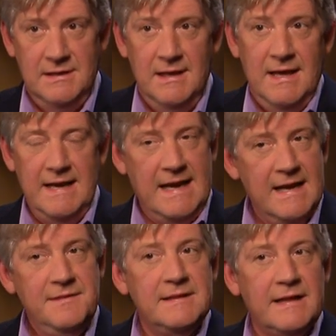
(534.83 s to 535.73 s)
Mm-hmm. And
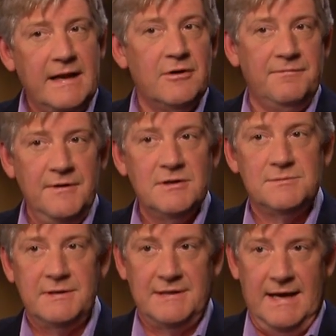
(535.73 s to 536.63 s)
anything that interferes
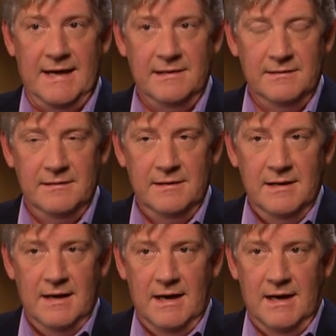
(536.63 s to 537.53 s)
with that,
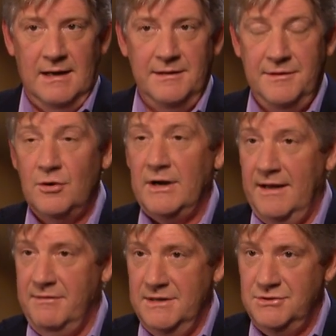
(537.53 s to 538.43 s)
they're going to
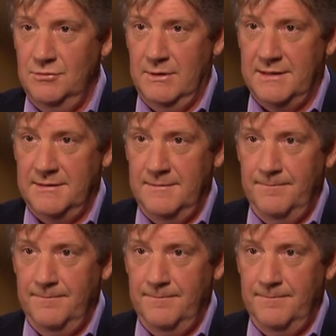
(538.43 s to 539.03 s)
have an issue with.